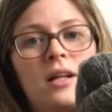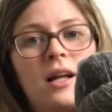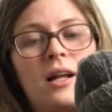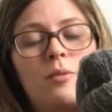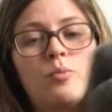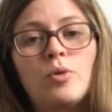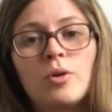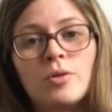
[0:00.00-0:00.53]

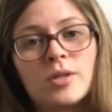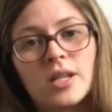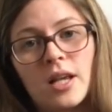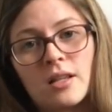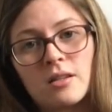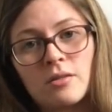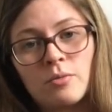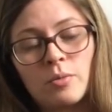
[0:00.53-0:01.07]
and
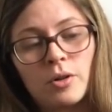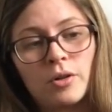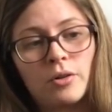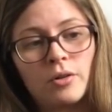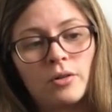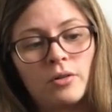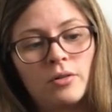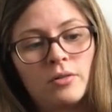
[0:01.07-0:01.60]
processing
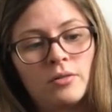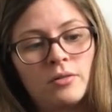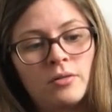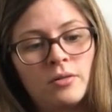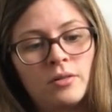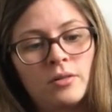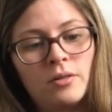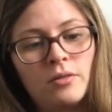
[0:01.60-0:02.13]
wool
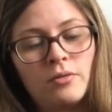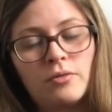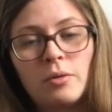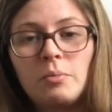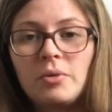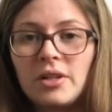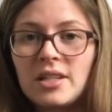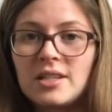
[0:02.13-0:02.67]

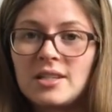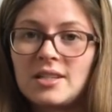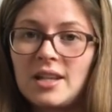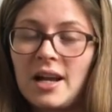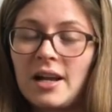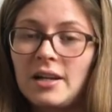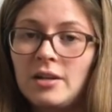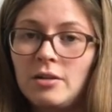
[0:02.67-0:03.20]
from places
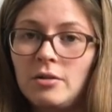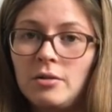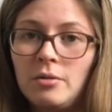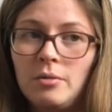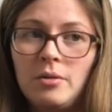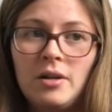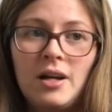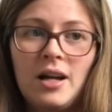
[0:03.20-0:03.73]
that I
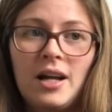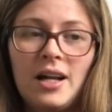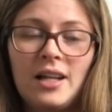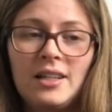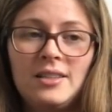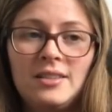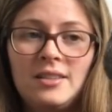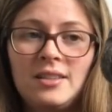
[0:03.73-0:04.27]
know,
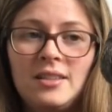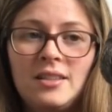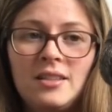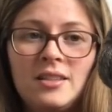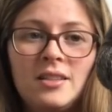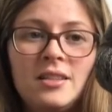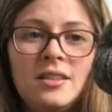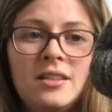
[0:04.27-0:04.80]
and
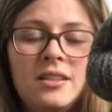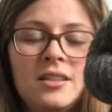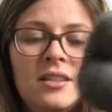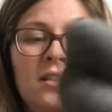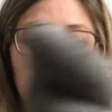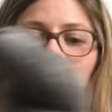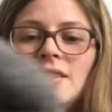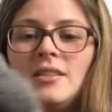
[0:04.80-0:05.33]

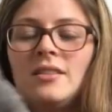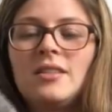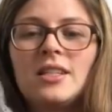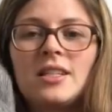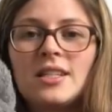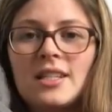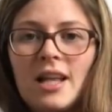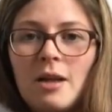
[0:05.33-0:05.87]

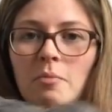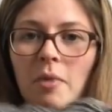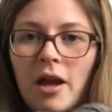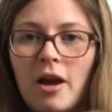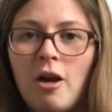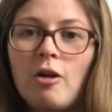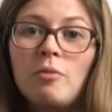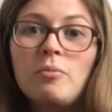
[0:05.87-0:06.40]
this is like my
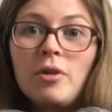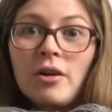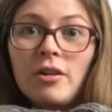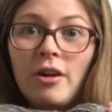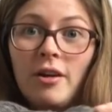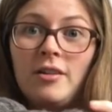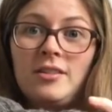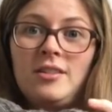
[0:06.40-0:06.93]
heart
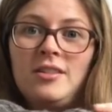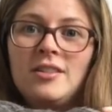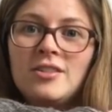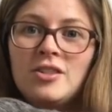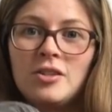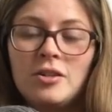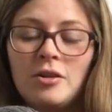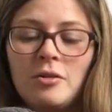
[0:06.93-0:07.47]
product,
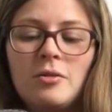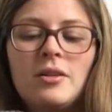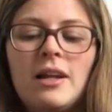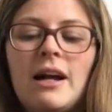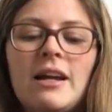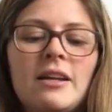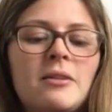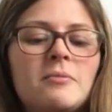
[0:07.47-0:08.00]
do you know,
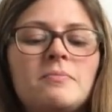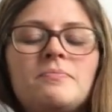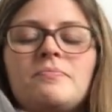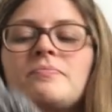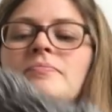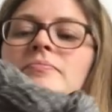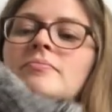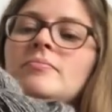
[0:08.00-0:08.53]
like
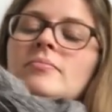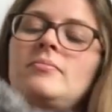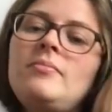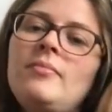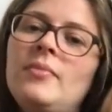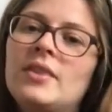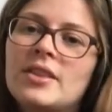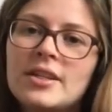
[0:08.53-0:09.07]

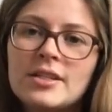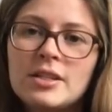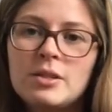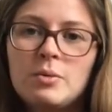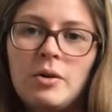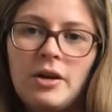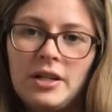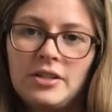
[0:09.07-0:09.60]
this
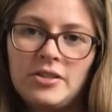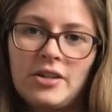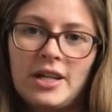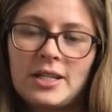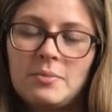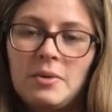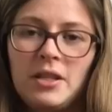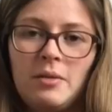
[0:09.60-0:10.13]
is what
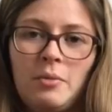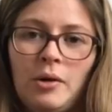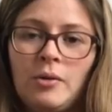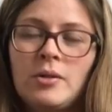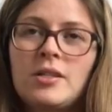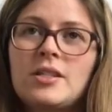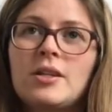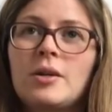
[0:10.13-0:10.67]
interests me the
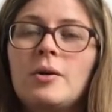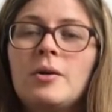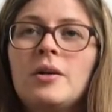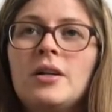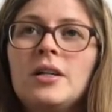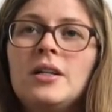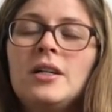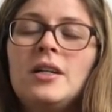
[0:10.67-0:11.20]
most.
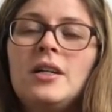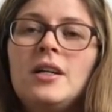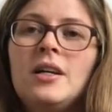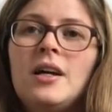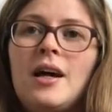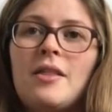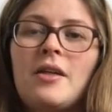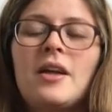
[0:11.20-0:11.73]
So
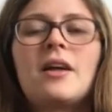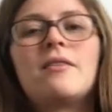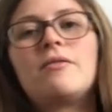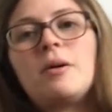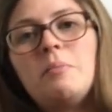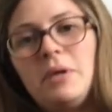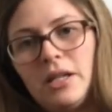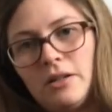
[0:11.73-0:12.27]
I think if
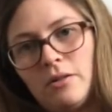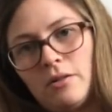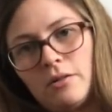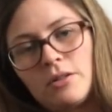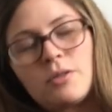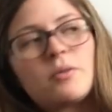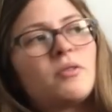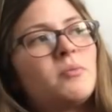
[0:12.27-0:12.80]
I'm being
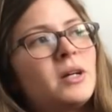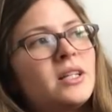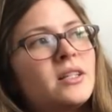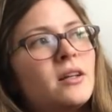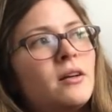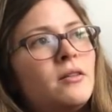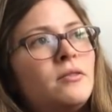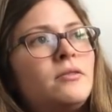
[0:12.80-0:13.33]
honest with
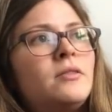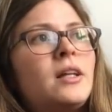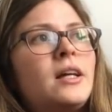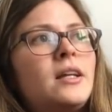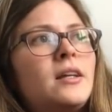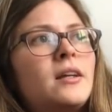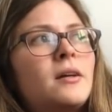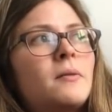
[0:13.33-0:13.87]
myself,
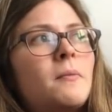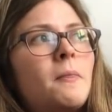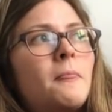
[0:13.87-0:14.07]
like